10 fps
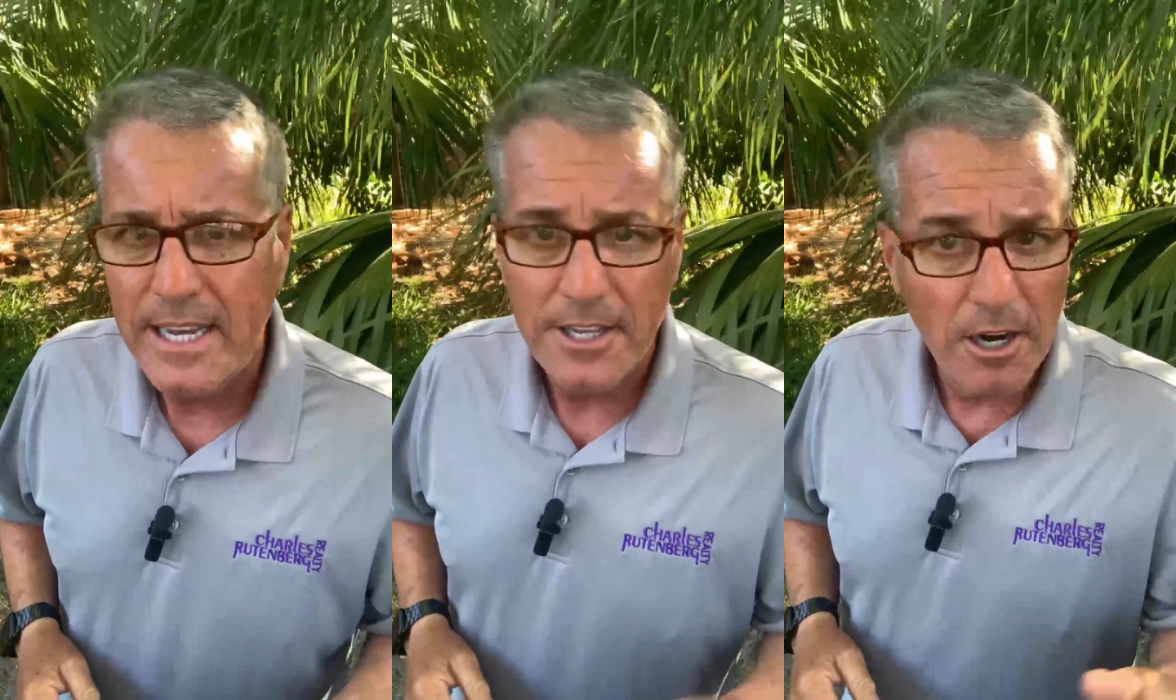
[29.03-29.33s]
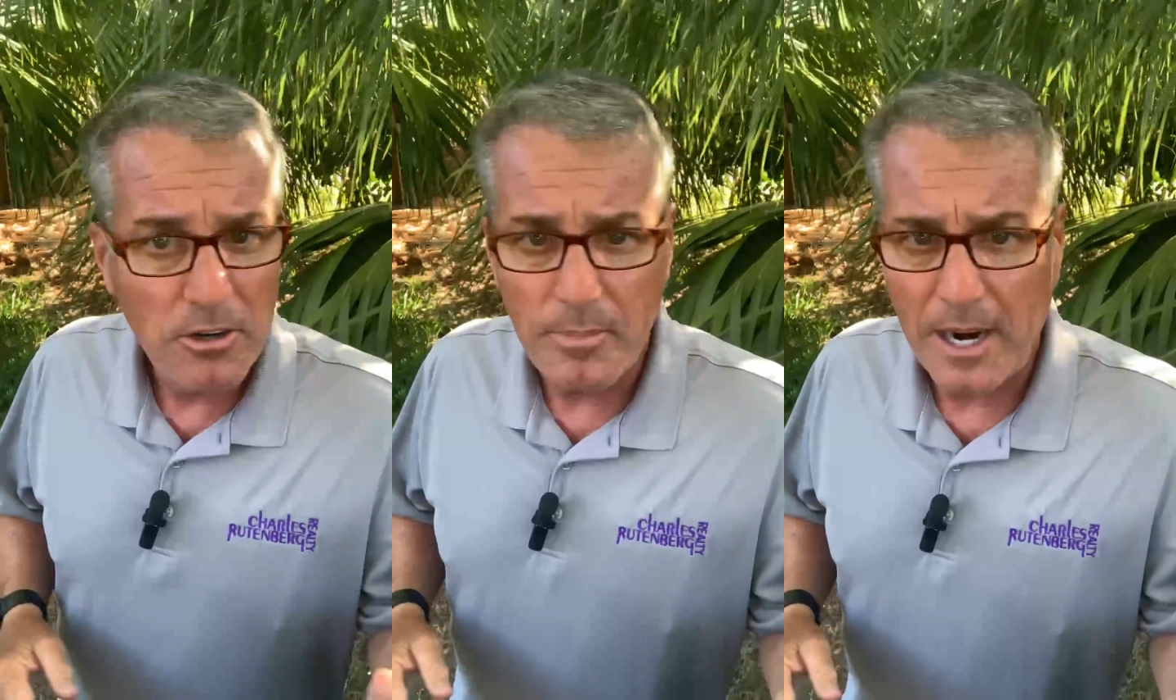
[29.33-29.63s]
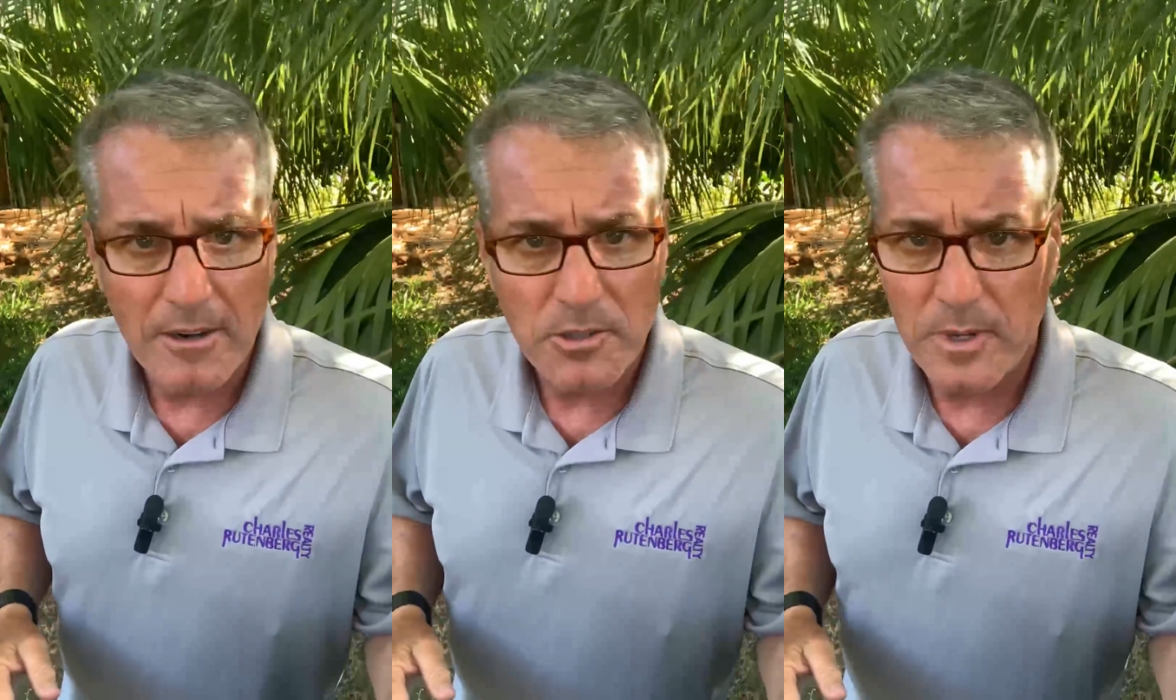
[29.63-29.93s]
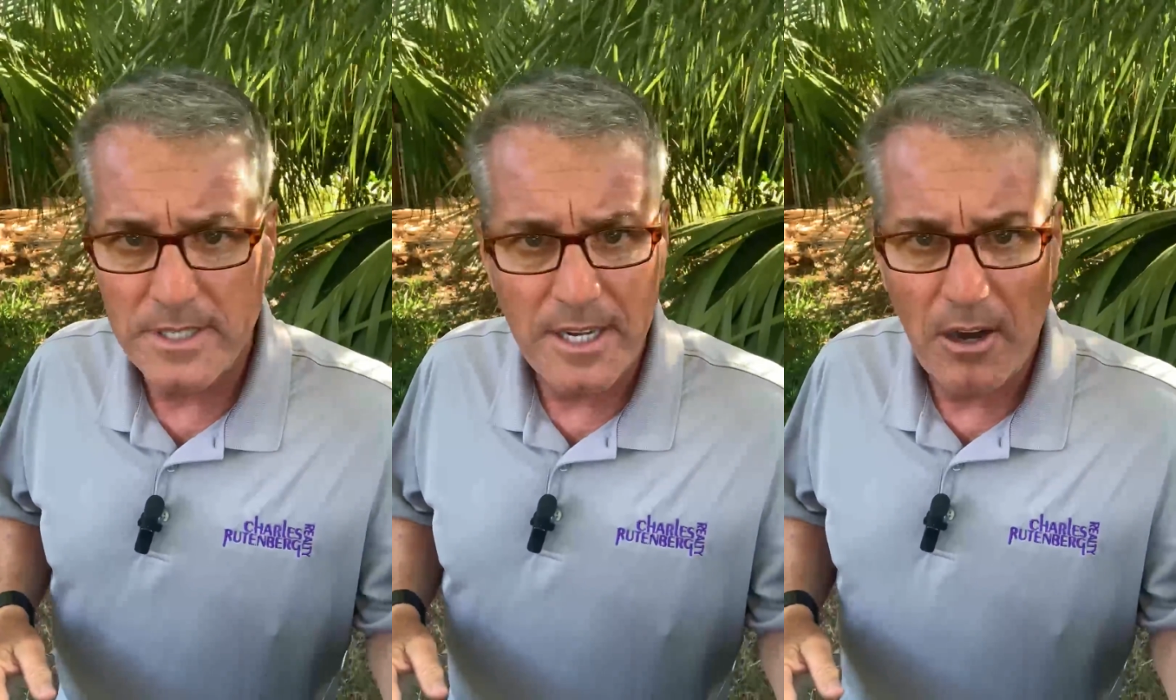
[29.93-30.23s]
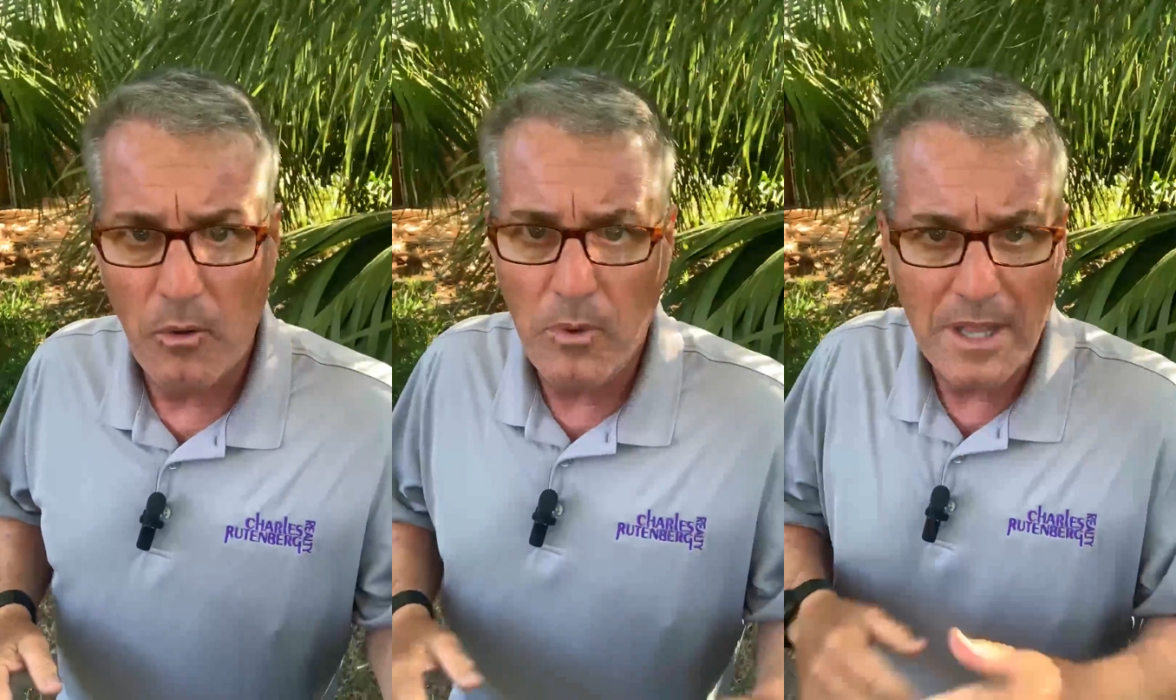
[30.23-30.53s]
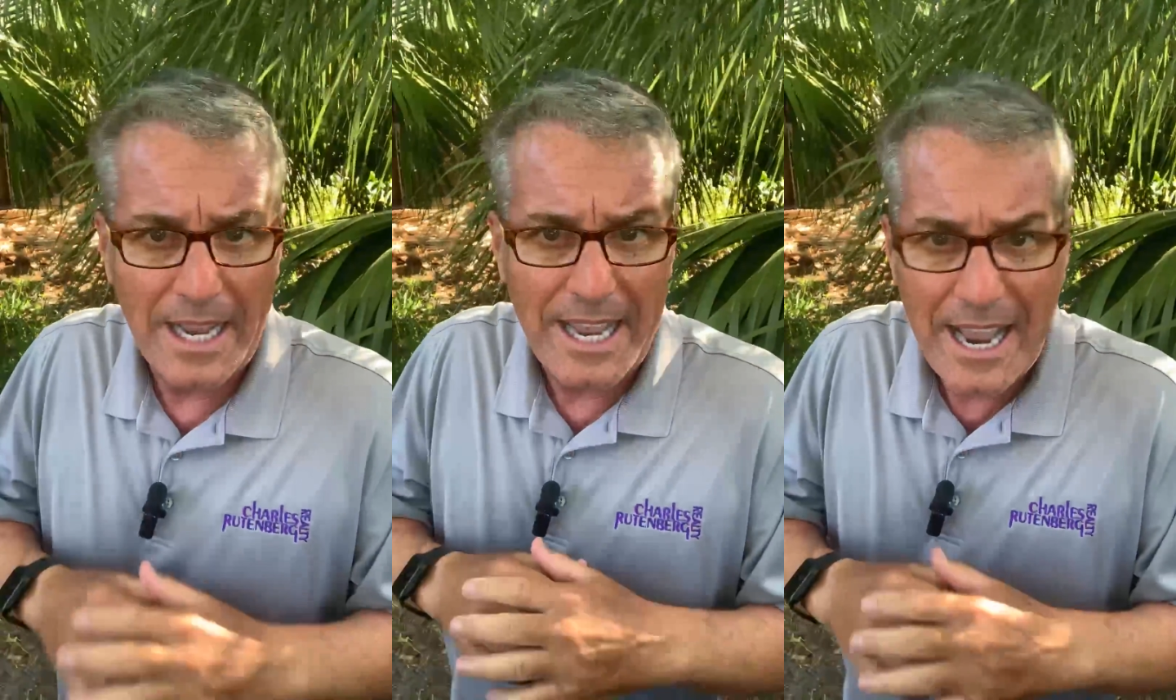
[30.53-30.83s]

Younger buyers want to know, will I